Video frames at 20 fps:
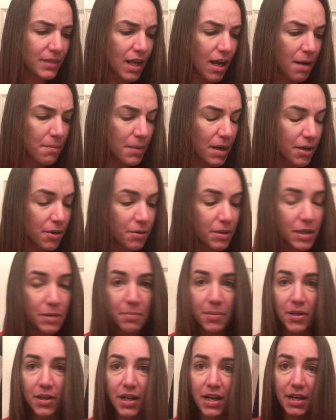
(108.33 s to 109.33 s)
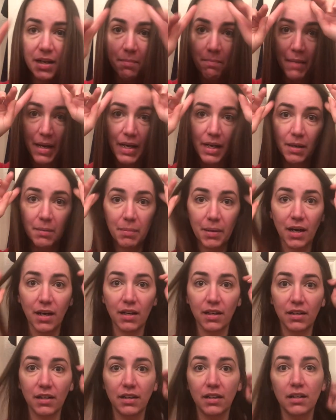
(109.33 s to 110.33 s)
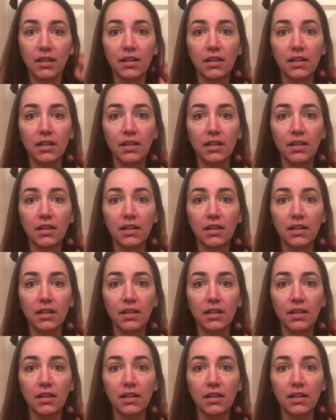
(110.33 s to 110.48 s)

I'm not going to put any makeup on